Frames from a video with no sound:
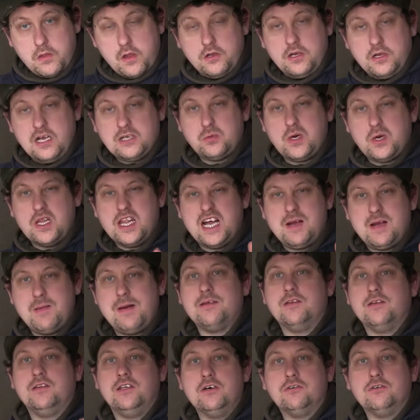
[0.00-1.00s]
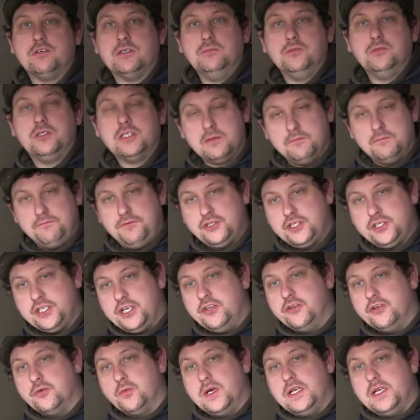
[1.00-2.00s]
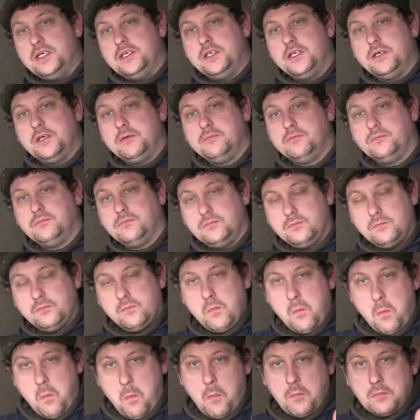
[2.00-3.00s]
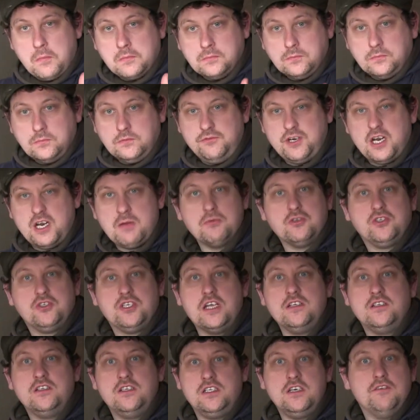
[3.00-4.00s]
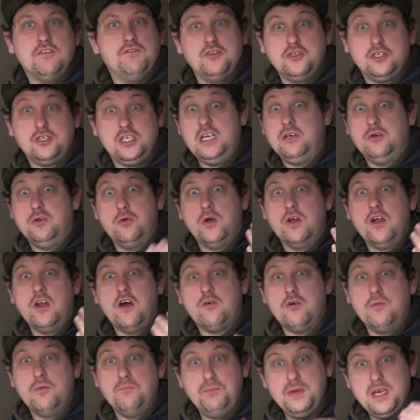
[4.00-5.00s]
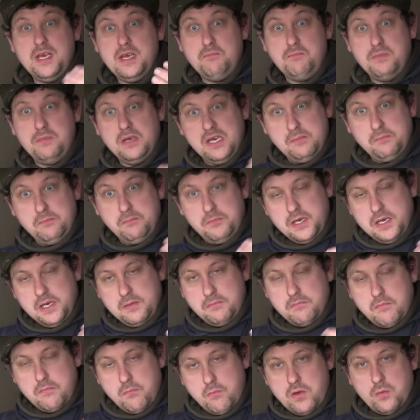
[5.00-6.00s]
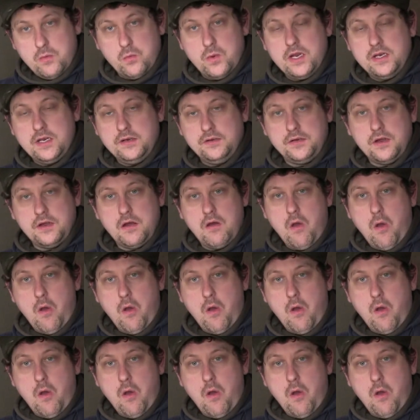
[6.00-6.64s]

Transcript: That's what I like about the Delcums, because I'm fishing in the wind. If you had them on sensitive, just keep going off with beep beep beep with wind.